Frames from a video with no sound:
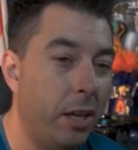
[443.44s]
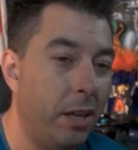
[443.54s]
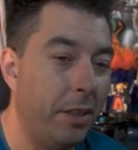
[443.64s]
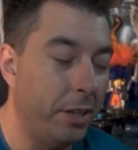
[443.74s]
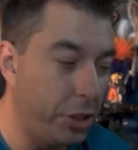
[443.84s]

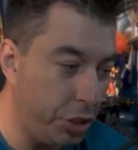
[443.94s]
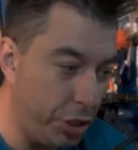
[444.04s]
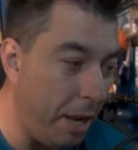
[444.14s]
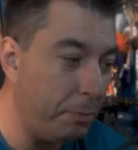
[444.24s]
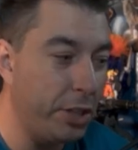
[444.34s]
The
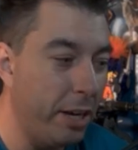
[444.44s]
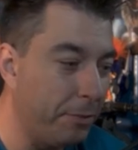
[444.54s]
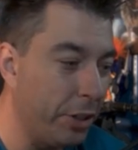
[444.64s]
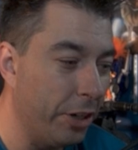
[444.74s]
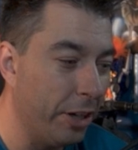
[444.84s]

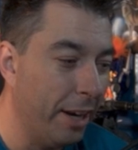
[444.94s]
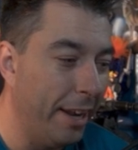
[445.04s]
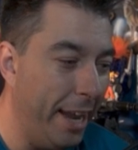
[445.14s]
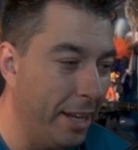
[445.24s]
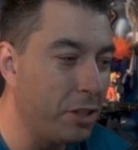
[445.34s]
shapeshifter
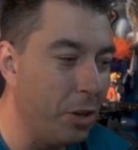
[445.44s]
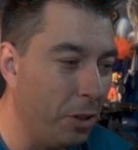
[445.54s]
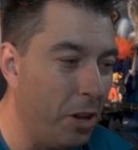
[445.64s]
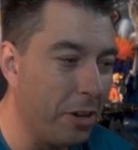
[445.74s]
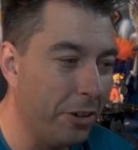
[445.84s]
is no
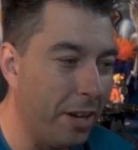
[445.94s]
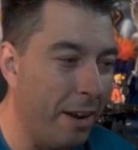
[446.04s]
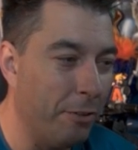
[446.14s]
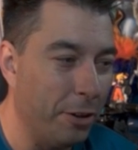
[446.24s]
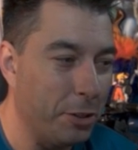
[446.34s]
longer
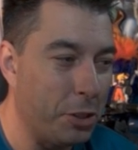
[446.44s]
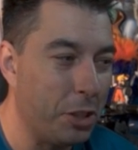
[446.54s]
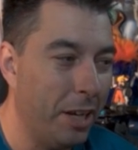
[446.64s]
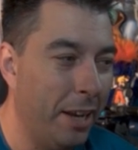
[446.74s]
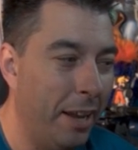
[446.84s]
diverse.
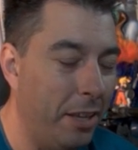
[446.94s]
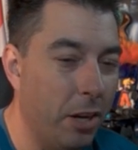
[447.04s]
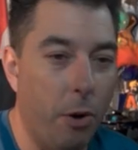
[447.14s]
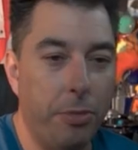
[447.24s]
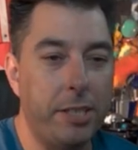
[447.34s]
You
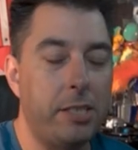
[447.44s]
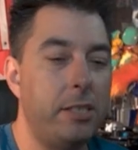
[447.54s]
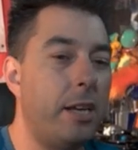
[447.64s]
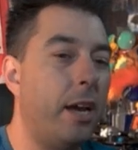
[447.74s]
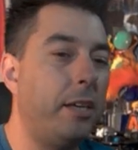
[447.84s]
know, this
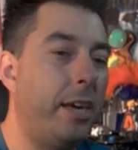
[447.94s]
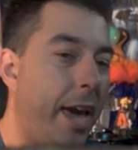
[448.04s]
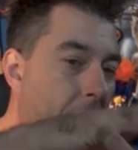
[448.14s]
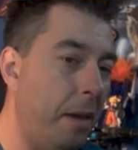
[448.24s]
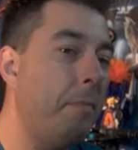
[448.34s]
is a
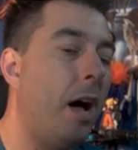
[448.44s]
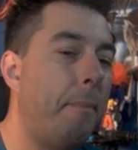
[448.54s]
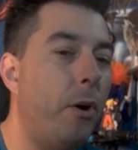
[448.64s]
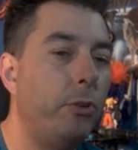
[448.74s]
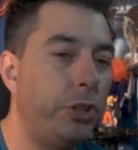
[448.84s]
game
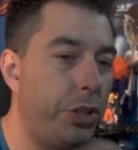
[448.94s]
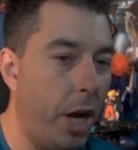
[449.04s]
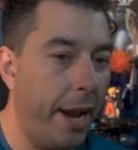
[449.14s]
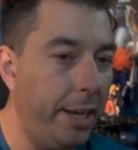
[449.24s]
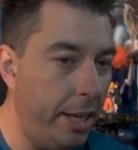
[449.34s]
about
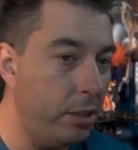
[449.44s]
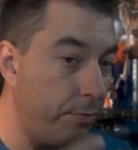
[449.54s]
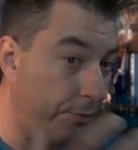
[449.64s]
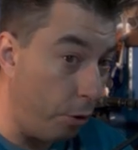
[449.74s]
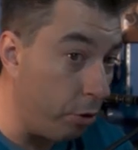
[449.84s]
Chinese
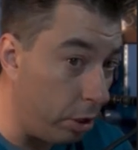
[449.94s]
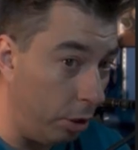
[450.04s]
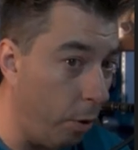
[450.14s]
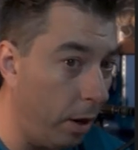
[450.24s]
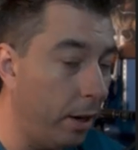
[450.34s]

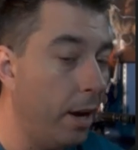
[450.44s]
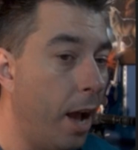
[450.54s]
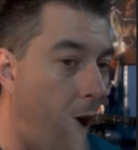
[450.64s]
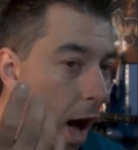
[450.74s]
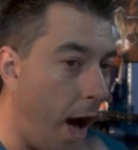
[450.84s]
folklore
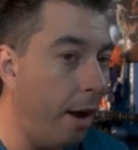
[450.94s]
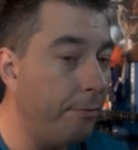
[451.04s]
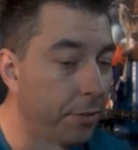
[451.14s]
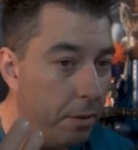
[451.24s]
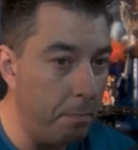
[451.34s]

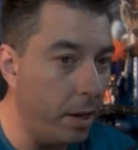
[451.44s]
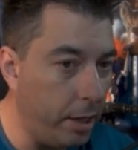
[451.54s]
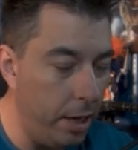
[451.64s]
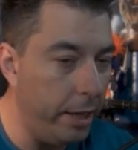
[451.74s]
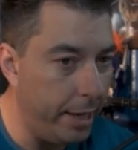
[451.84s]
of the
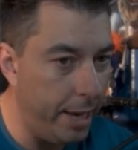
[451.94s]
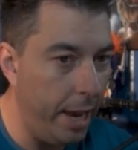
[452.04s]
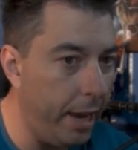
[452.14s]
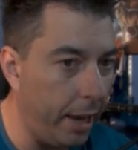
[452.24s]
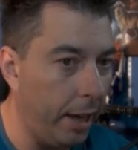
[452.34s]
Monkey
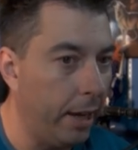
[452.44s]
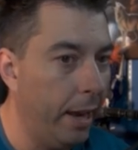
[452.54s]
King